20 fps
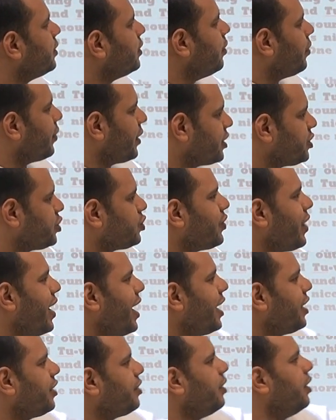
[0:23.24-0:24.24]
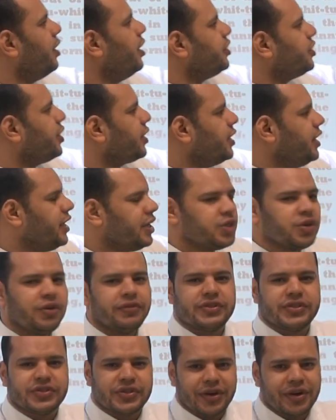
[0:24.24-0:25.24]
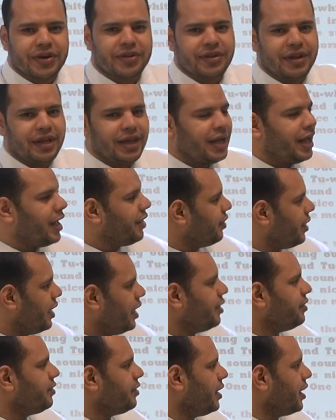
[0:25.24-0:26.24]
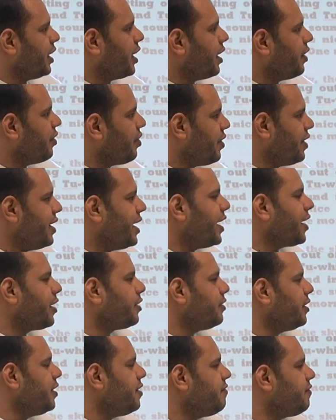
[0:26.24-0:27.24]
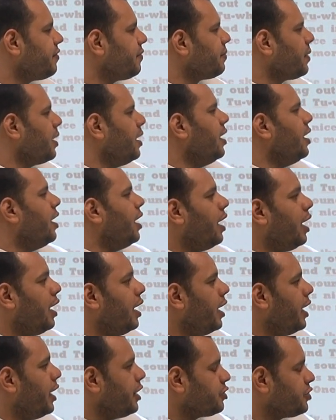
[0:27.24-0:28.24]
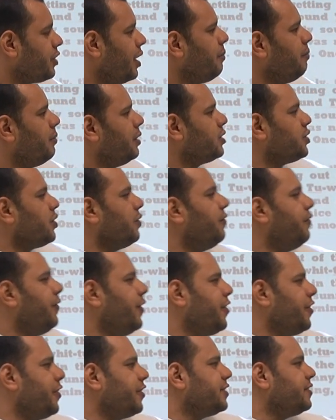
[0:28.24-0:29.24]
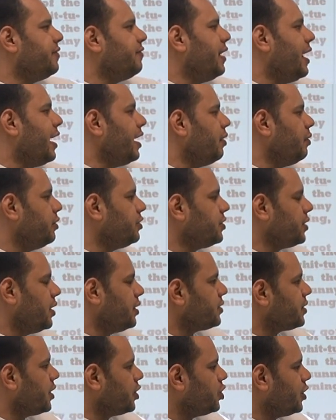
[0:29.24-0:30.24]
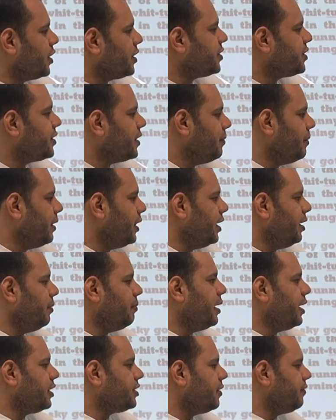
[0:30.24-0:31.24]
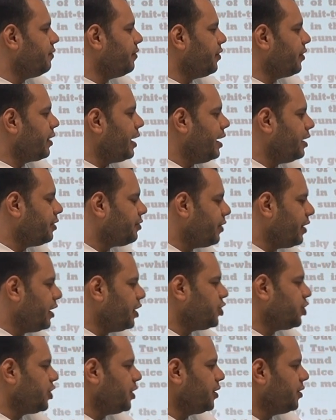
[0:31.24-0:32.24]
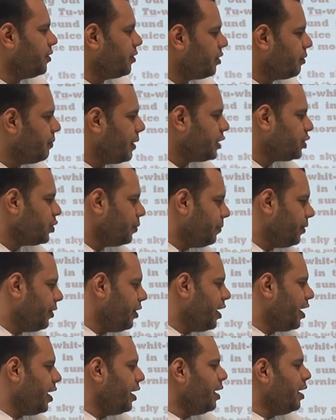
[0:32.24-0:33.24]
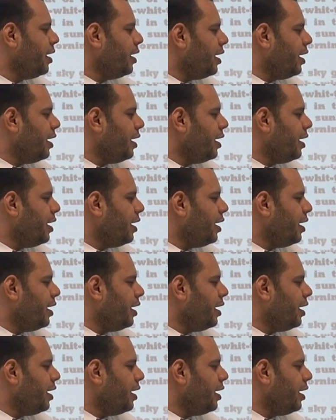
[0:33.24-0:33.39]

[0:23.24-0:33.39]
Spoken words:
or extract techniques of starting and ending the narrative. Examples of figurative language such as simile, metaphor, alliteration, onomatopoeia,